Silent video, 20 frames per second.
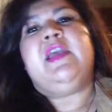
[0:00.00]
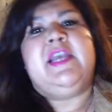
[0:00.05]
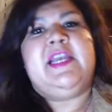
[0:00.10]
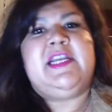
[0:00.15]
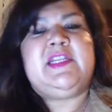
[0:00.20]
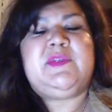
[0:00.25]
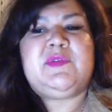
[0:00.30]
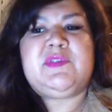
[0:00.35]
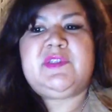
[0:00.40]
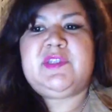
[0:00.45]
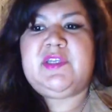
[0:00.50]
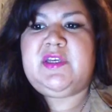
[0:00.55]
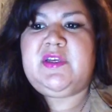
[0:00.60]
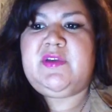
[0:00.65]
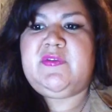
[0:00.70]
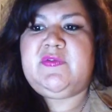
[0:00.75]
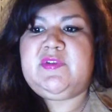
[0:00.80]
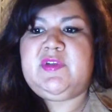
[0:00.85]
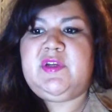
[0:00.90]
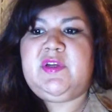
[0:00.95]
He's
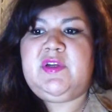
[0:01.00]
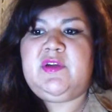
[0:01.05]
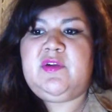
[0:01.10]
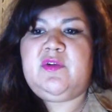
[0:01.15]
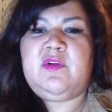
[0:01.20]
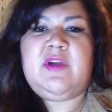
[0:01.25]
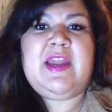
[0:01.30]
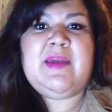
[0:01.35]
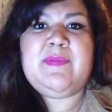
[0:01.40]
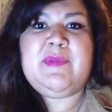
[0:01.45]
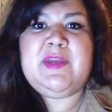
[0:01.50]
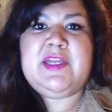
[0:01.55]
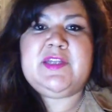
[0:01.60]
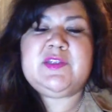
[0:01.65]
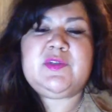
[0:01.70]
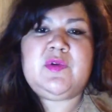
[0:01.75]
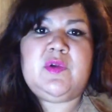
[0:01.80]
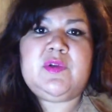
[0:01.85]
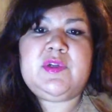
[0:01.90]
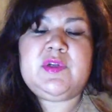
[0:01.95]
received
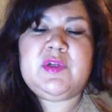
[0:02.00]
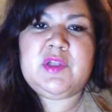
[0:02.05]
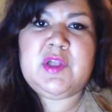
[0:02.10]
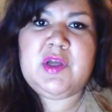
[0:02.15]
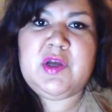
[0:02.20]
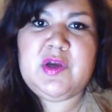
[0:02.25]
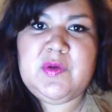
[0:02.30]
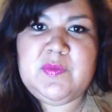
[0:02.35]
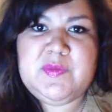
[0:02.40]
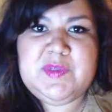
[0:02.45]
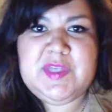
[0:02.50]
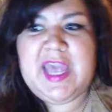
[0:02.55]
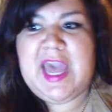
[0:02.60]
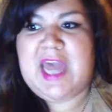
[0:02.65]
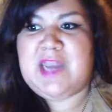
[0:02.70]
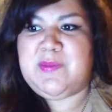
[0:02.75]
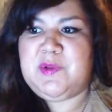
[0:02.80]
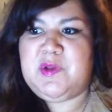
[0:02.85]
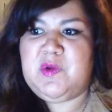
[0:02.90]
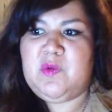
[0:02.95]
Grammys, Golden Globes,
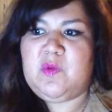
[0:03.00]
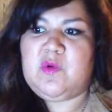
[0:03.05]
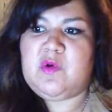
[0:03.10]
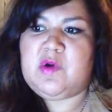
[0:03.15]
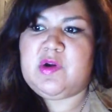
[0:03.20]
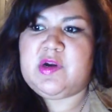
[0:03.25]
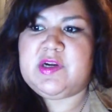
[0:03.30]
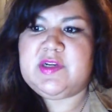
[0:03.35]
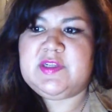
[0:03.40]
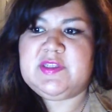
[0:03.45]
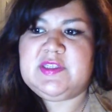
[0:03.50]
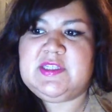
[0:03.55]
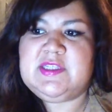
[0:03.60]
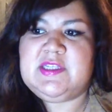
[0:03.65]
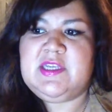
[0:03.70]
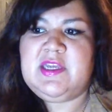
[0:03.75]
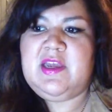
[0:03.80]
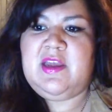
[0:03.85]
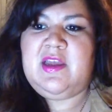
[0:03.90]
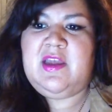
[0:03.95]
Academy
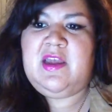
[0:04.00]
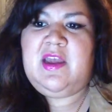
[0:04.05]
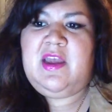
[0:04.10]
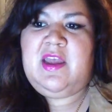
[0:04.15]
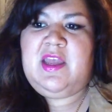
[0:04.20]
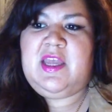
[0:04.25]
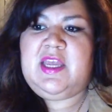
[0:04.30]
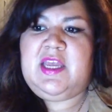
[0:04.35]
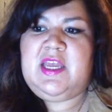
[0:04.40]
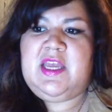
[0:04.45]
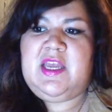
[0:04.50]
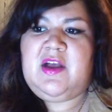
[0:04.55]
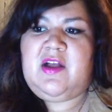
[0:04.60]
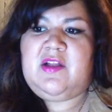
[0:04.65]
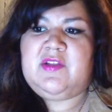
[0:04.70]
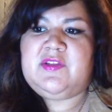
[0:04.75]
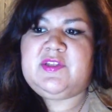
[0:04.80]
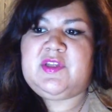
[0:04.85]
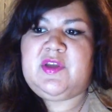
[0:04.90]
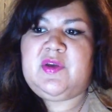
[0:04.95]
Awards. He
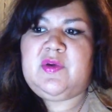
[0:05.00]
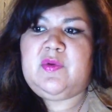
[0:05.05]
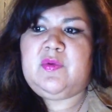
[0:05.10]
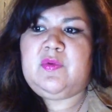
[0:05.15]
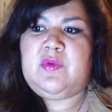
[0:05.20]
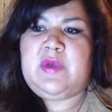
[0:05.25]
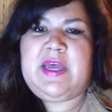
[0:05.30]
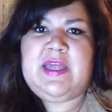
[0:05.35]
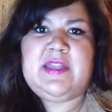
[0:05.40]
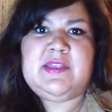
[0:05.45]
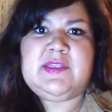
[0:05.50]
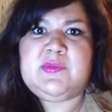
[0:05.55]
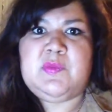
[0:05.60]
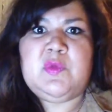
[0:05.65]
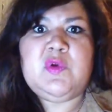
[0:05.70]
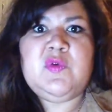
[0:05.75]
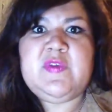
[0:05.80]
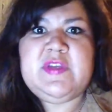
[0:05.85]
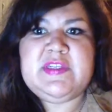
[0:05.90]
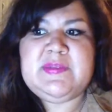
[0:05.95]
also has
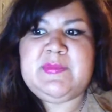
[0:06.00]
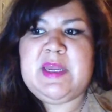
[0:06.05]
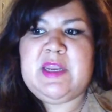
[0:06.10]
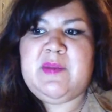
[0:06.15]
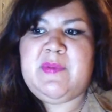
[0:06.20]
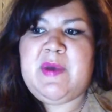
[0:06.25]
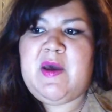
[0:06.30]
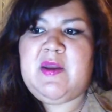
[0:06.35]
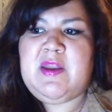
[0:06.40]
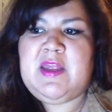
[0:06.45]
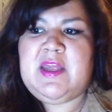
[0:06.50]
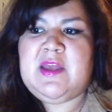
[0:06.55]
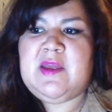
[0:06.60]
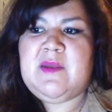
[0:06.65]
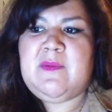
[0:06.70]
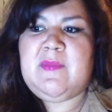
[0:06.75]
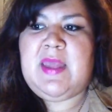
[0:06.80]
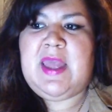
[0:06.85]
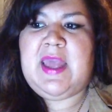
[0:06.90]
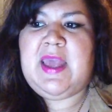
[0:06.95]
movies made about
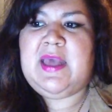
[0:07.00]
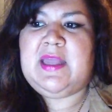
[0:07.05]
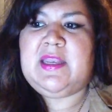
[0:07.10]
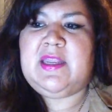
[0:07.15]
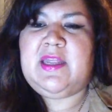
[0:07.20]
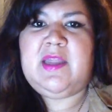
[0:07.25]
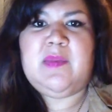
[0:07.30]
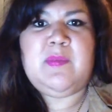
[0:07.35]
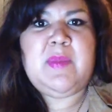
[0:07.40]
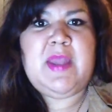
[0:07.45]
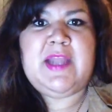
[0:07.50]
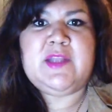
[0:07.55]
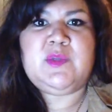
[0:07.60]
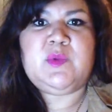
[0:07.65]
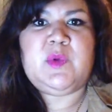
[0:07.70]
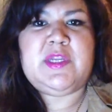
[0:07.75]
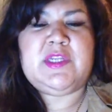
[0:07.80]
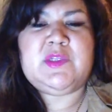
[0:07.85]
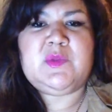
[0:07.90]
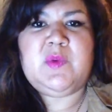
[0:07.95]
him, and in May
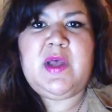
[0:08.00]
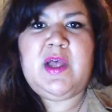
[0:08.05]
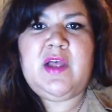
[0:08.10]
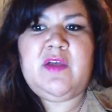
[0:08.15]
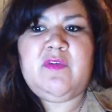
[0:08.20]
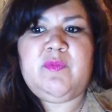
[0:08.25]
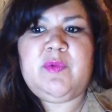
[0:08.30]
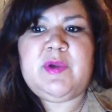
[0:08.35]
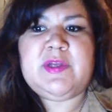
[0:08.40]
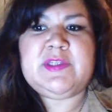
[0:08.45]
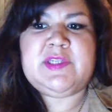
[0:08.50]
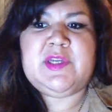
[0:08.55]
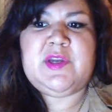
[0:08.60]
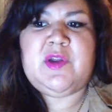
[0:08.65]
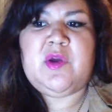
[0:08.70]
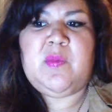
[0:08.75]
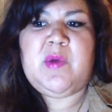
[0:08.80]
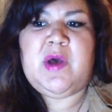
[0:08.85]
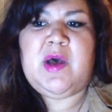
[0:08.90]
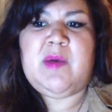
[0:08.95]
2012, President
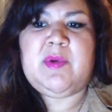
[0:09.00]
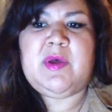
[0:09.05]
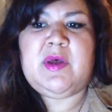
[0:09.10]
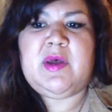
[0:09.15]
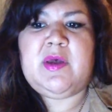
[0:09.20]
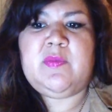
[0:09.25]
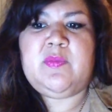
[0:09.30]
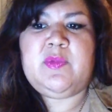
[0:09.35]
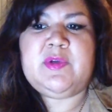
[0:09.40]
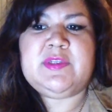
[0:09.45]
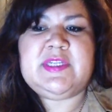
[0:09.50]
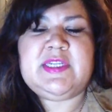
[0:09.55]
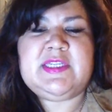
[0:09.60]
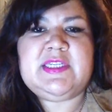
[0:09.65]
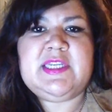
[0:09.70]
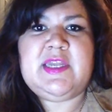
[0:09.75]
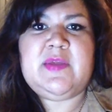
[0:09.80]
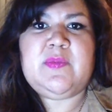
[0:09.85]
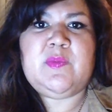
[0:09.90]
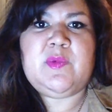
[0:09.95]
Obama
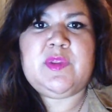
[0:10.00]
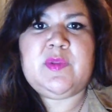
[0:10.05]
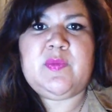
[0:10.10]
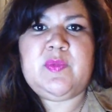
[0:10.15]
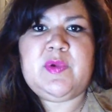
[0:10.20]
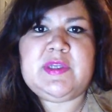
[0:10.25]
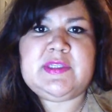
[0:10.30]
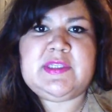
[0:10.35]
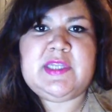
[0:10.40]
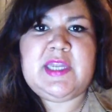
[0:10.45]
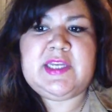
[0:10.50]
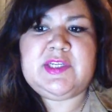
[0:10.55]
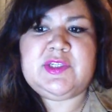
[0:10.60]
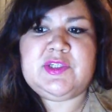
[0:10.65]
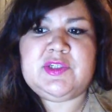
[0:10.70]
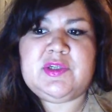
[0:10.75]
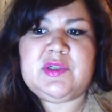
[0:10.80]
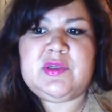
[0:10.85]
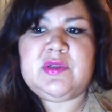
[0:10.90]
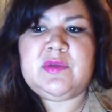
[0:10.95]
presented him with the
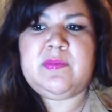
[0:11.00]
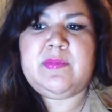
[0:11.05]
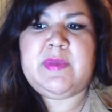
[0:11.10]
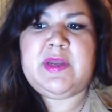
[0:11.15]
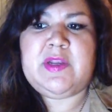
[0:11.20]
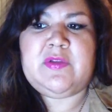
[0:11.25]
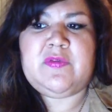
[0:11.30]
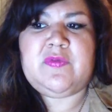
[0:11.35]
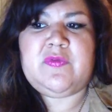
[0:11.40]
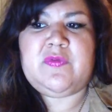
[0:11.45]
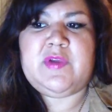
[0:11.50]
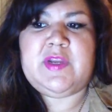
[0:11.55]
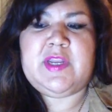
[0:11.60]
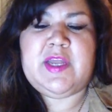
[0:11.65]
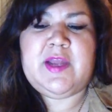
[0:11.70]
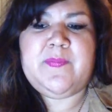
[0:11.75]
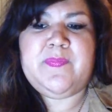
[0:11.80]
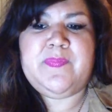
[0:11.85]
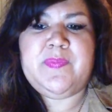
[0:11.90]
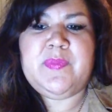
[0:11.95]
Presidential Medal of
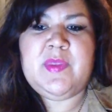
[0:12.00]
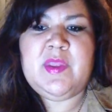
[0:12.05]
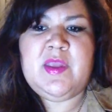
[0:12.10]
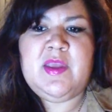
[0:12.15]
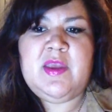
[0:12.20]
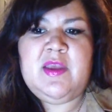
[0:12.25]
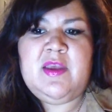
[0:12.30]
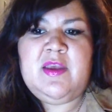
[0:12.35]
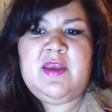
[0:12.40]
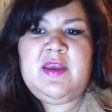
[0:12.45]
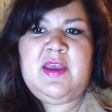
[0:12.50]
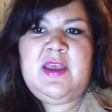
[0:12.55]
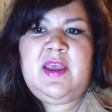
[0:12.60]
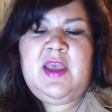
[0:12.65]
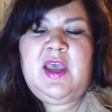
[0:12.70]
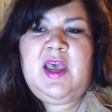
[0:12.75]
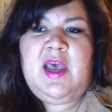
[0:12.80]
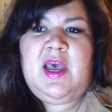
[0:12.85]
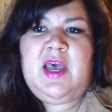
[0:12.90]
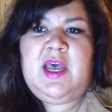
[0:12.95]
Freedom.
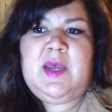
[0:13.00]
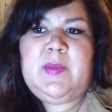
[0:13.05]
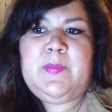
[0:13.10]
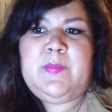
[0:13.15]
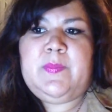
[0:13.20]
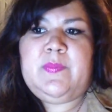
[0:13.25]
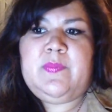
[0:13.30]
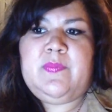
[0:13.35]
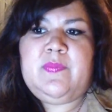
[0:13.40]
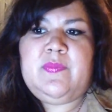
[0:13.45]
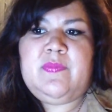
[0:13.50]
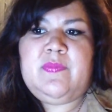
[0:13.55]
Bob